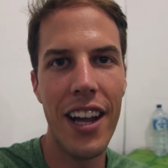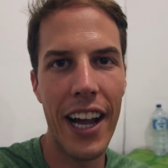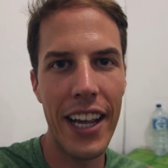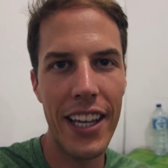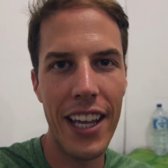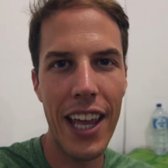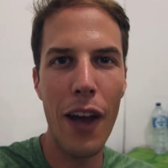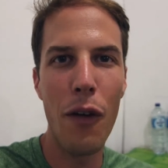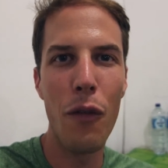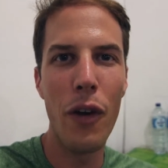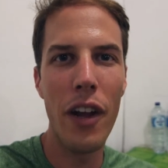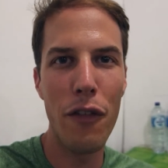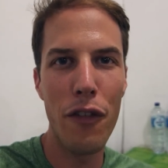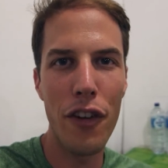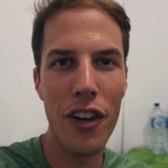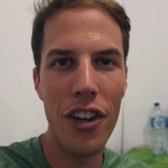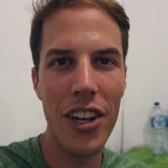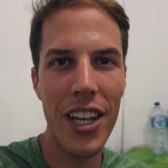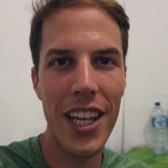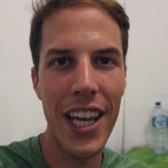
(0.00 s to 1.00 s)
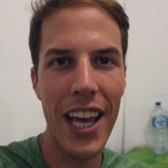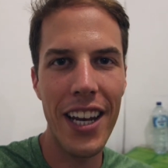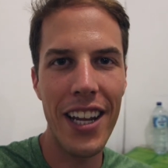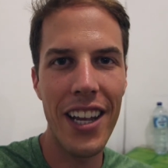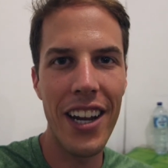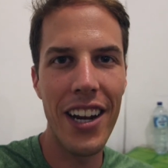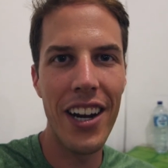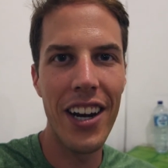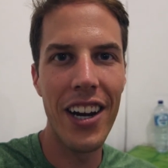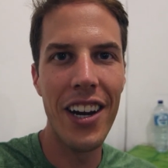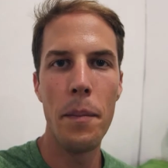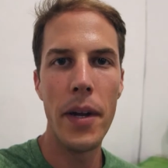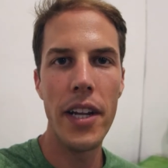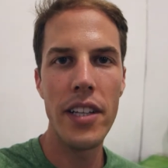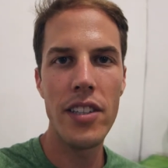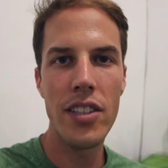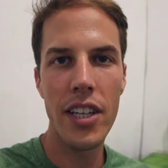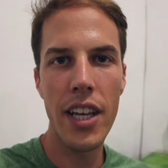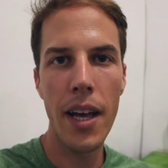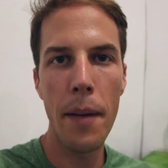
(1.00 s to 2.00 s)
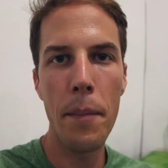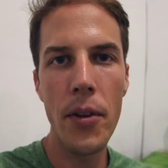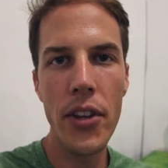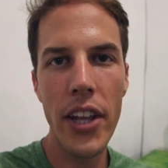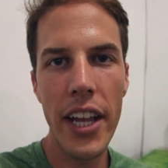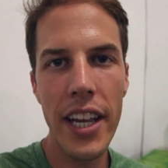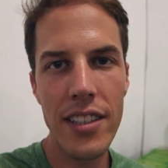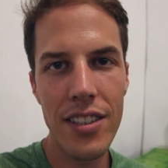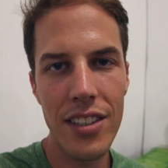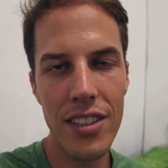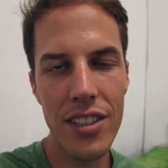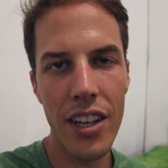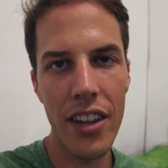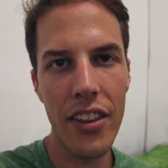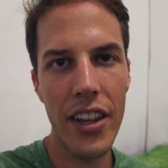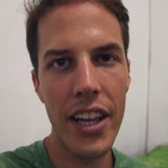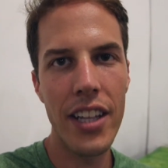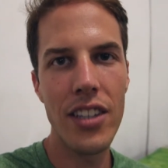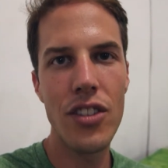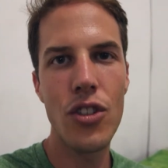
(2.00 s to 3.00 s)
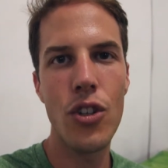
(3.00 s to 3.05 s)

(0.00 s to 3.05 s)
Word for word: I can't wait for you to get here. But it's a couple days until then,